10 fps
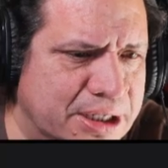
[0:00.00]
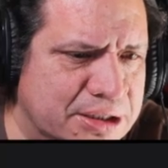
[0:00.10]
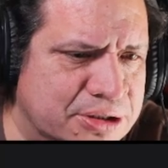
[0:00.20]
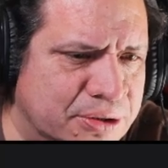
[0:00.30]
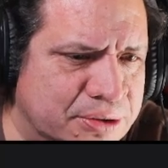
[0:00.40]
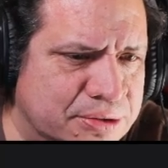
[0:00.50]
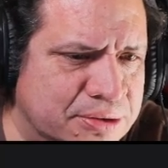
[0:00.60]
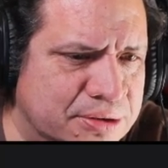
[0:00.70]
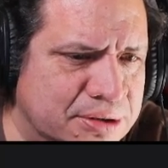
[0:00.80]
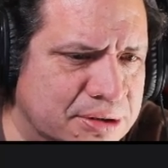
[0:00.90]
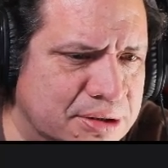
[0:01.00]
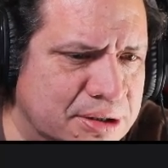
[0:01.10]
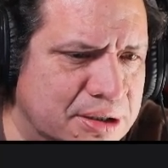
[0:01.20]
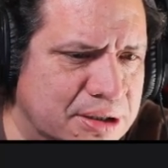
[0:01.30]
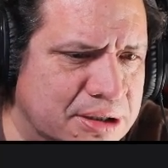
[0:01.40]
In total,
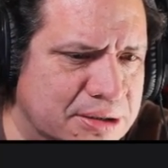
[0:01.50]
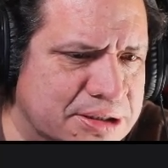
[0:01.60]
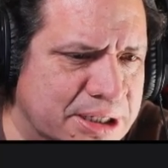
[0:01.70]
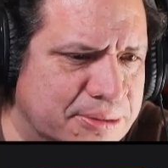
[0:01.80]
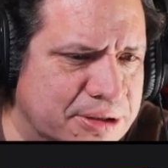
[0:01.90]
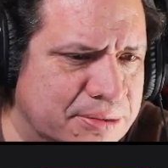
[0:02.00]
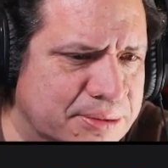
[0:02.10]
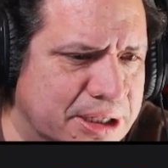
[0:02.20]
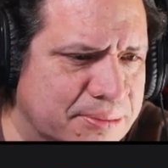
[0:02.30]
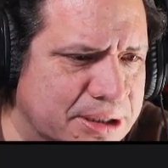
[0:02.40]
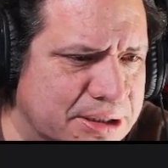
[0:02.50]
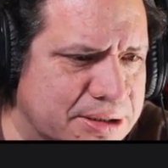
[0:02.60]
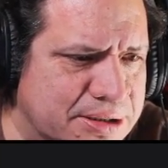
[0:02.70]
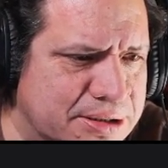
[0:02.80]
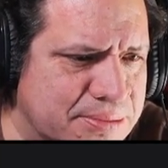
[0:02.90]
the same cube can be
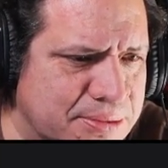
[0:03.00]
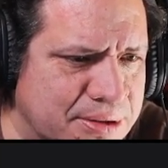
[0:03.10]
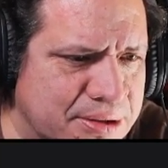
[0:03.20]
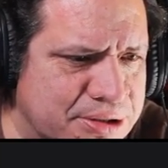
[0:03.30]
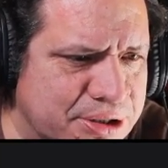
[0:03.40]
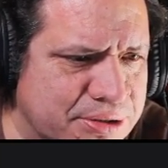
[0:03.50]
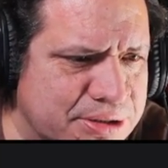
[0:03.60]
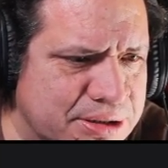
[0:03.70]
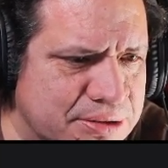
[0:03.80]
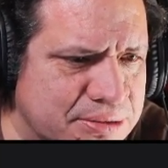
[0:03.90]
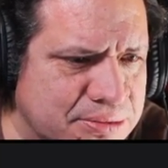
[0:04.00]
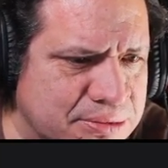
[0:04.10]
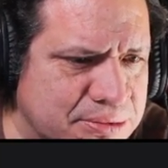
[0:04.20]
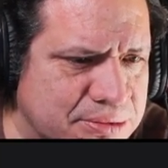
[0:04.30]
chosen.